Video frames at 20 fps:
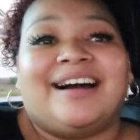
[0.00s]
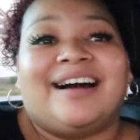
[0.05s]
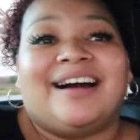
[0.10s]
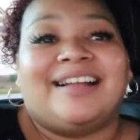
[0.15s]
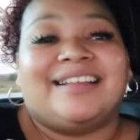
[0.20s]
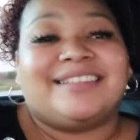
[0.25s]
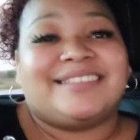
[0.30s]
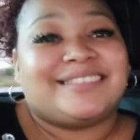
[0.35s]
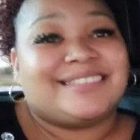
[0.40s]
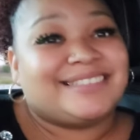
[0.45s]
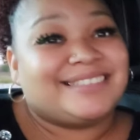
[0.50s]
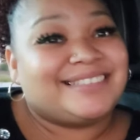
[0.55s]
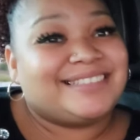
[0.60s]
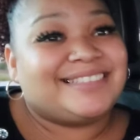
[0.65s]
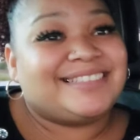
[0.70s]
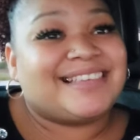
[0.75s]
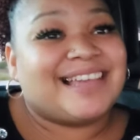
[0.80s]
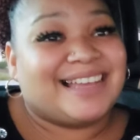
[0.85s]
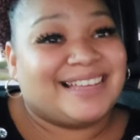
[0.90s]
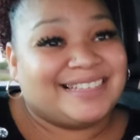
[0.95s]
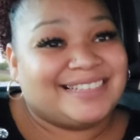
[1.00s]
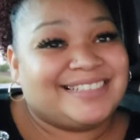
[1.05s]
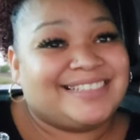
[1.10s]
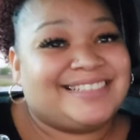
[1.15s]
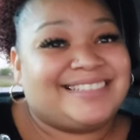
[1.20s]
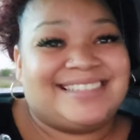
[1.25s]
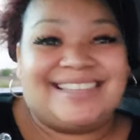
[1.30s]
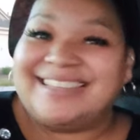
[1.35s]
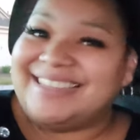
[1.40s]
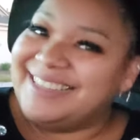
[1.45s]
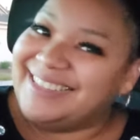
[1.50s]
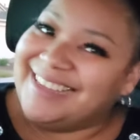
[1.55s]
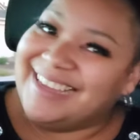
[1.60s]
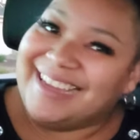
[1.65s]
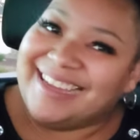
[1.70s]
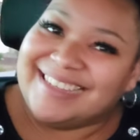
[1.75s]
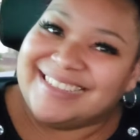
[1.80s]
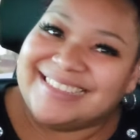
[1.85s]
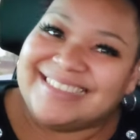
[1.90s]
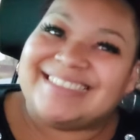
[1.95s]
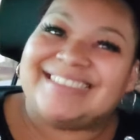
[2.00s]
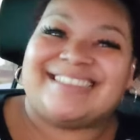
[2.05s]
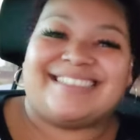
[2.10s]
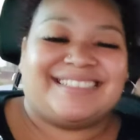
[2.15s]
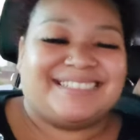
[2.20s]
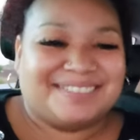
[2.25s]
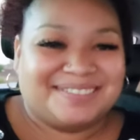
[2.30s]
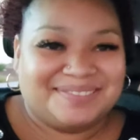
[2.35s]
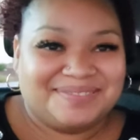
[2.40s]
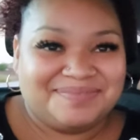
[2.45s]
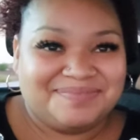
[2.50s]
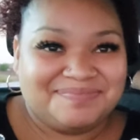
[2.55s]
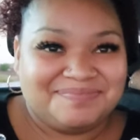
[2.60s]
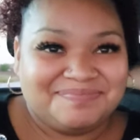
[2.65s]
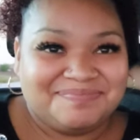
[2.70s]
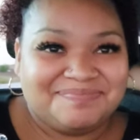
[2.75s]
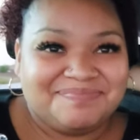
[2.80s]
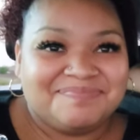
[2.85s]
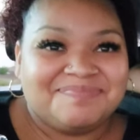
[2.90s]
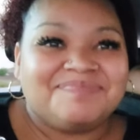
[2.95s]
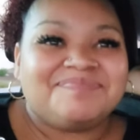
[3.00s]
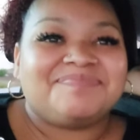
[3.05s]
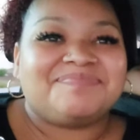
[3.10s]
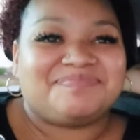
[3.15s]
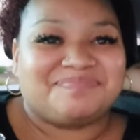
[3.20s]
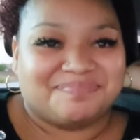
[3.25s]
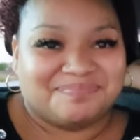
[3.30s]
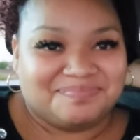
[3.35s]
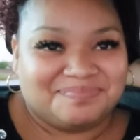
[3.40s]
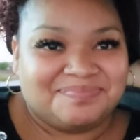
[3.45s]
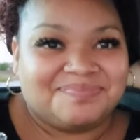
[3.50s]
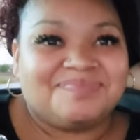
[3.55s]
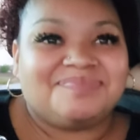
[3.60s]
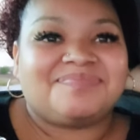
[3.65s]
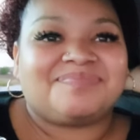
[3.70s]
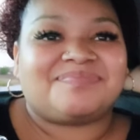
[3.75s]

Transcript: This person isn't speaking.